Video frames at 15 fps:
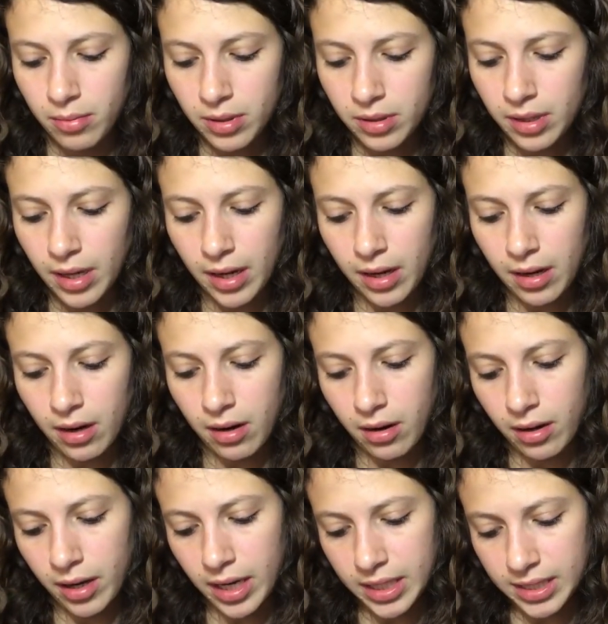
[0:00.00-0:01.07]
But they
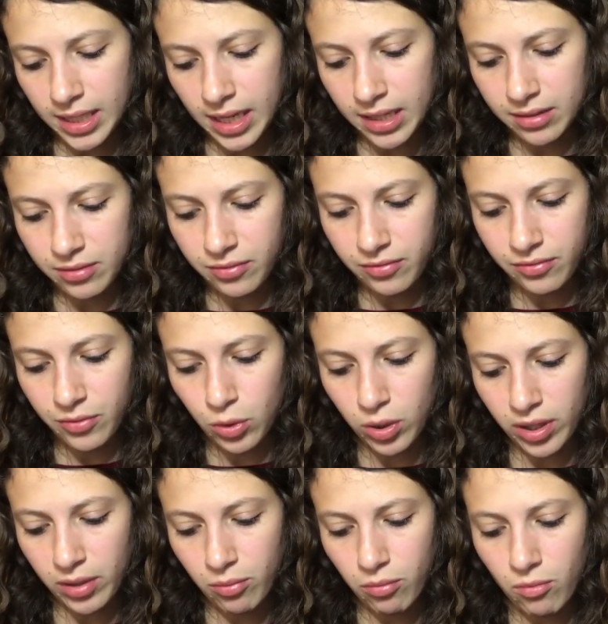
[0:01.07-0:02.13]
are a size
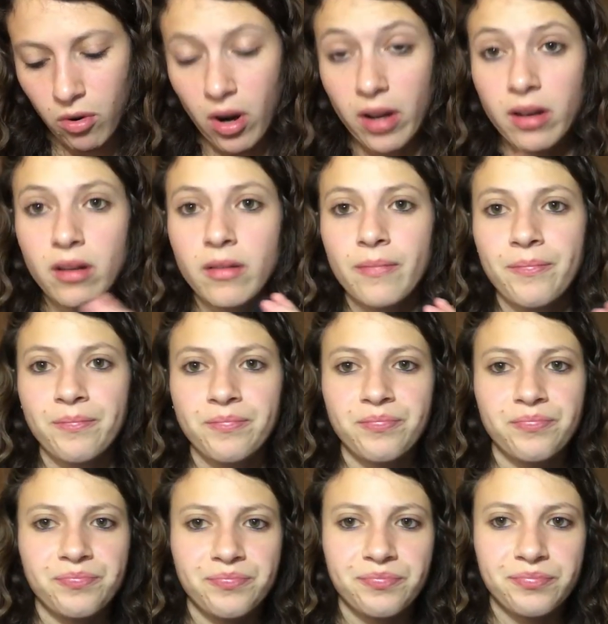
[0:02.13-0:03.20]
41.
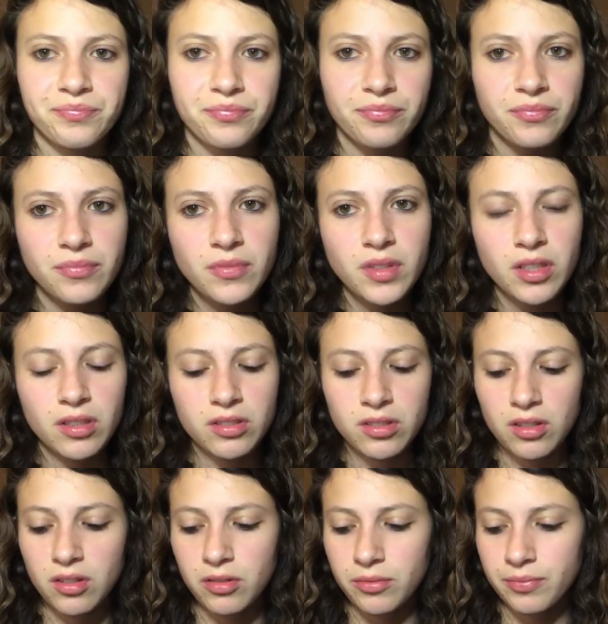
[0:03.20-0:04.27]

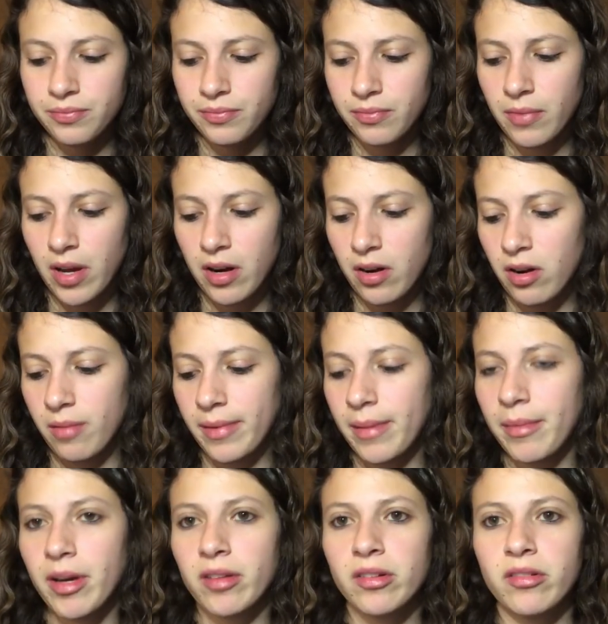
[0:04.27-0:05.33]
So I don't know,
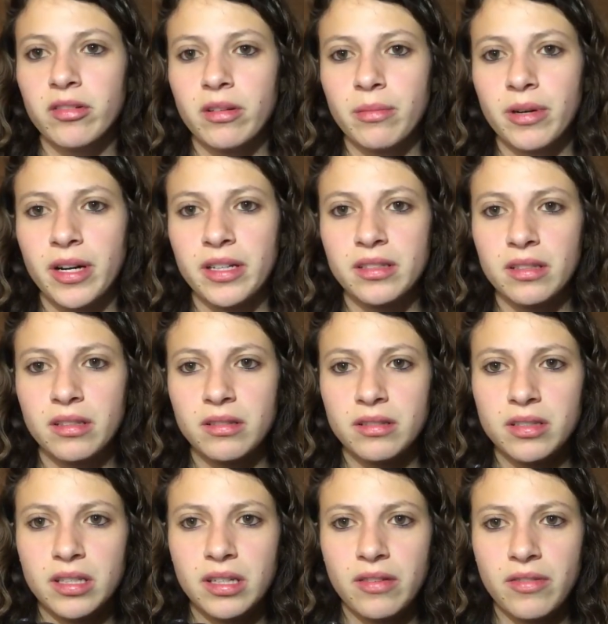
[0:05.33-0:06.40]
maybe I'll lower the price and
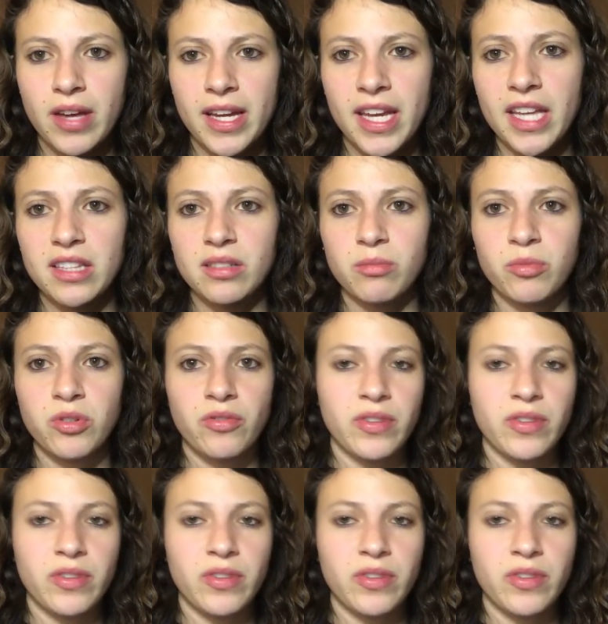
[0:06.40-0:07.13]
see if that gets them